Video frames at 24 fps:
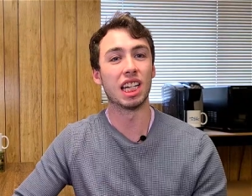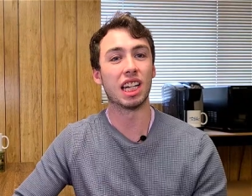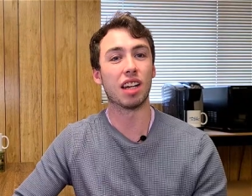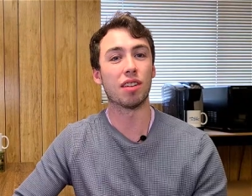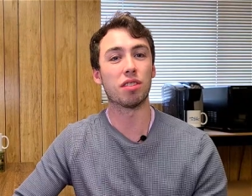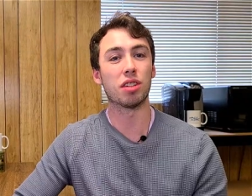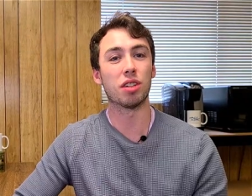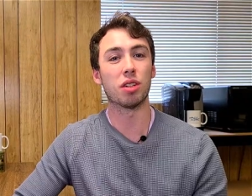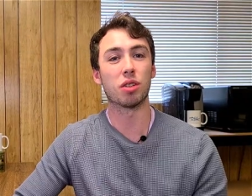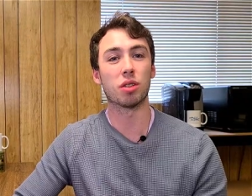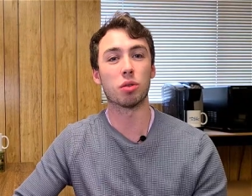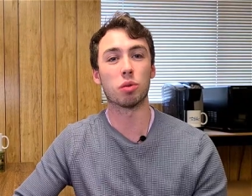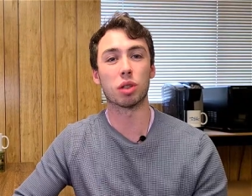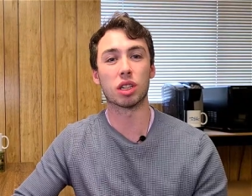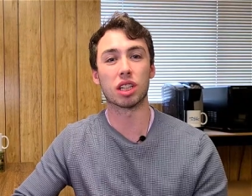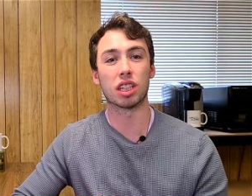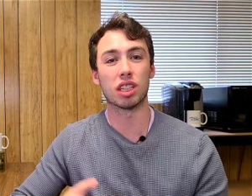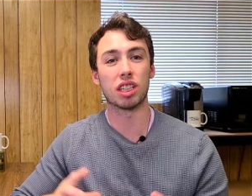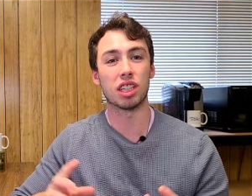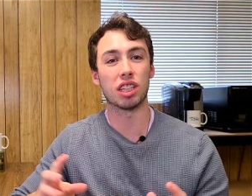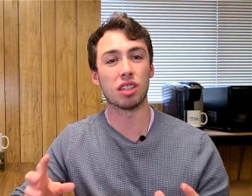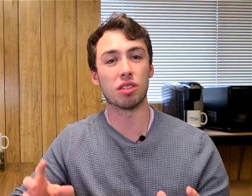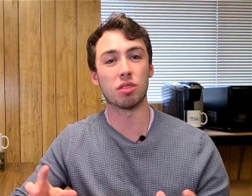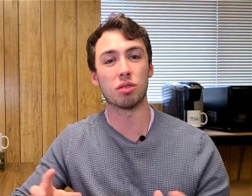Now, if you don't know what
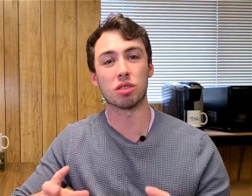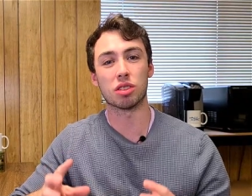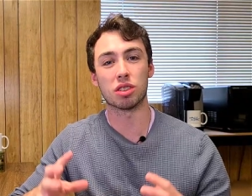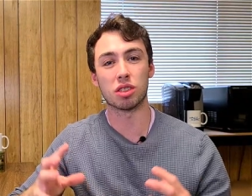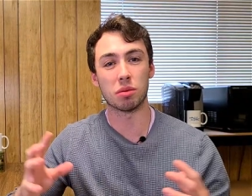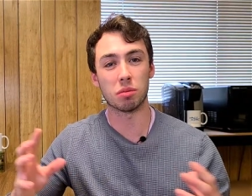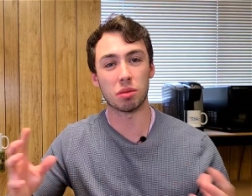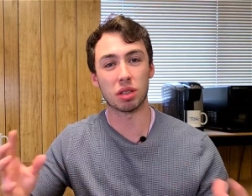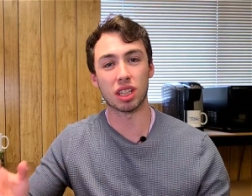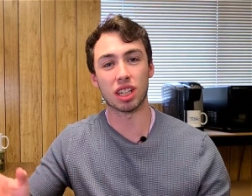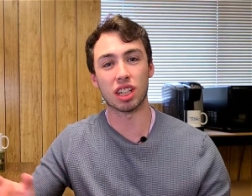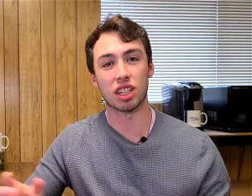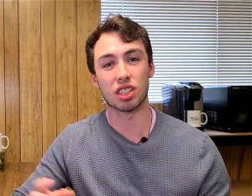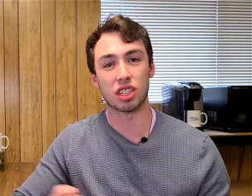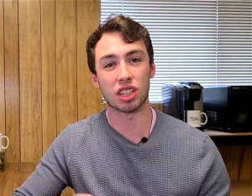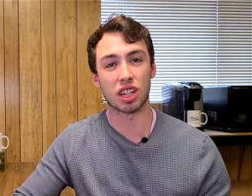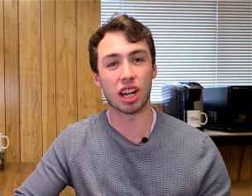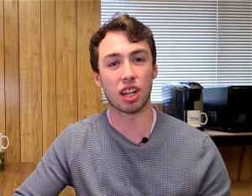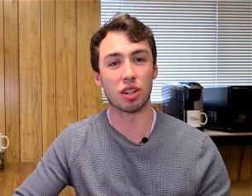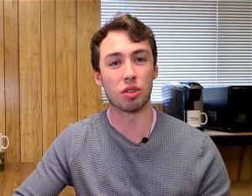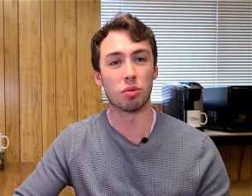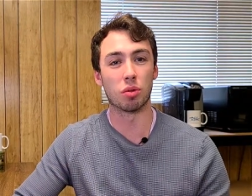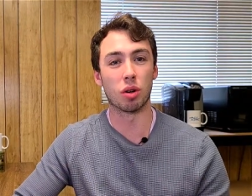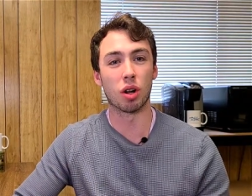continuous simulation
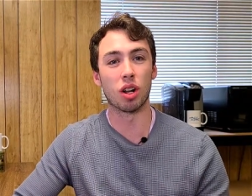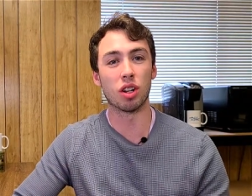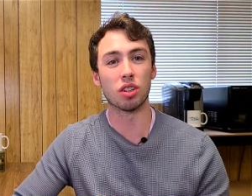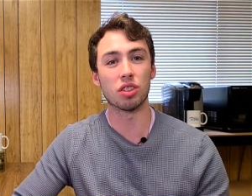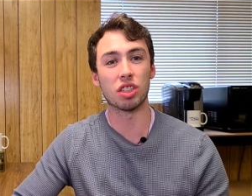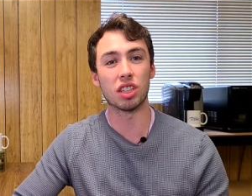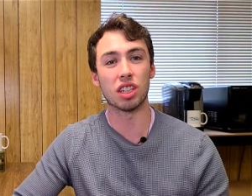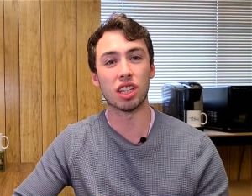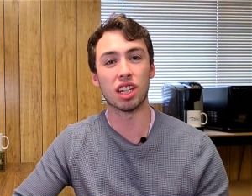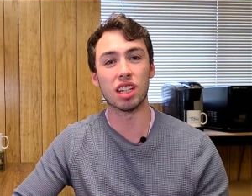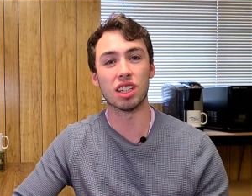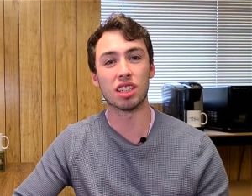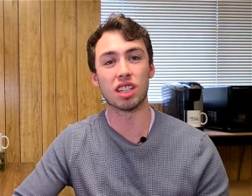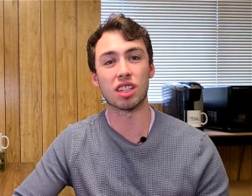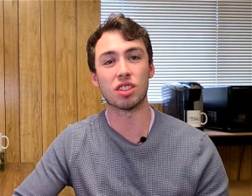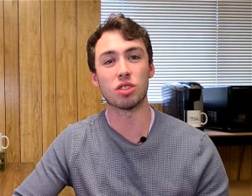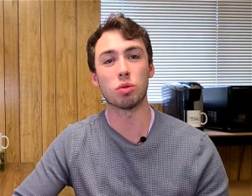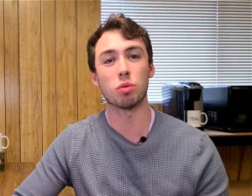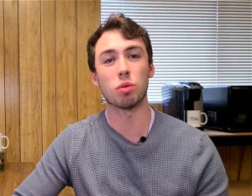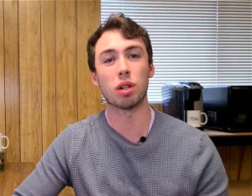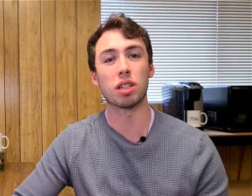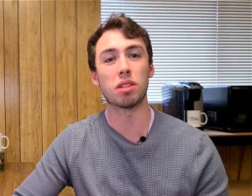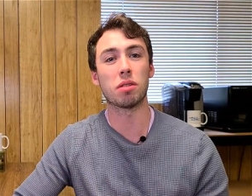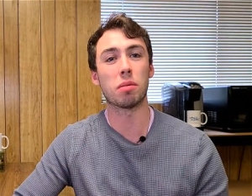hydrology is, it's a
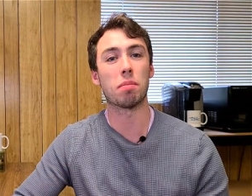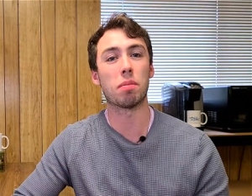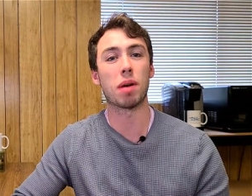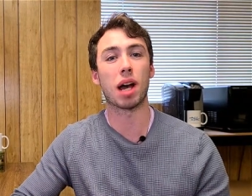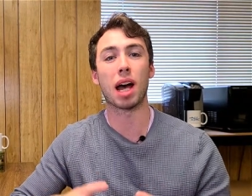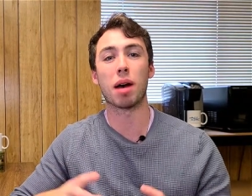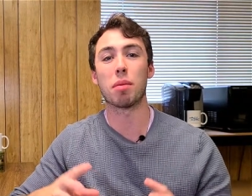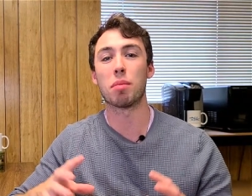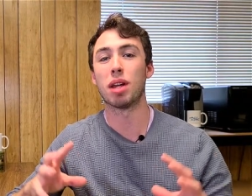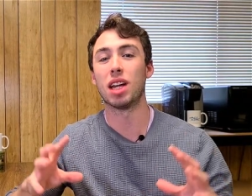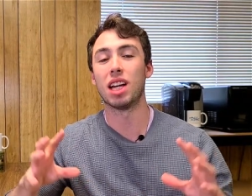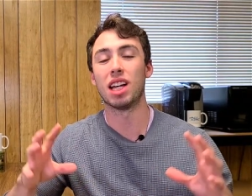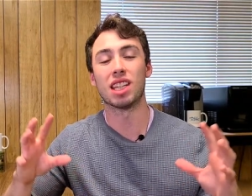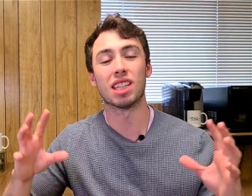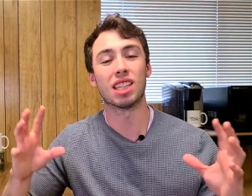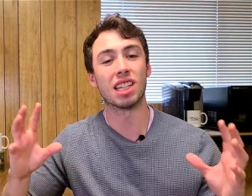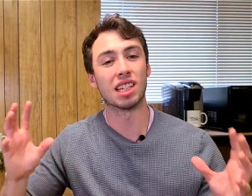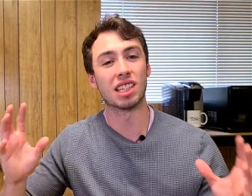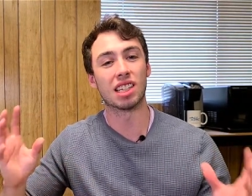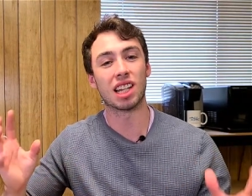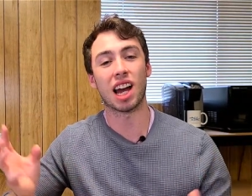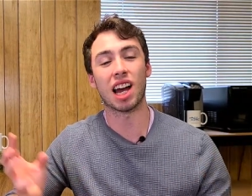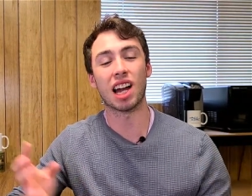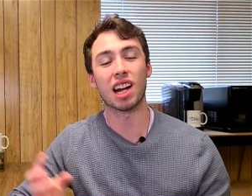way to map the
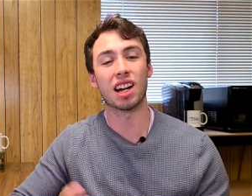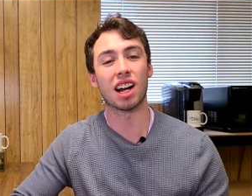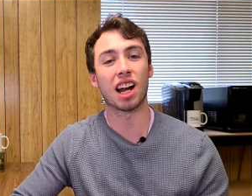entire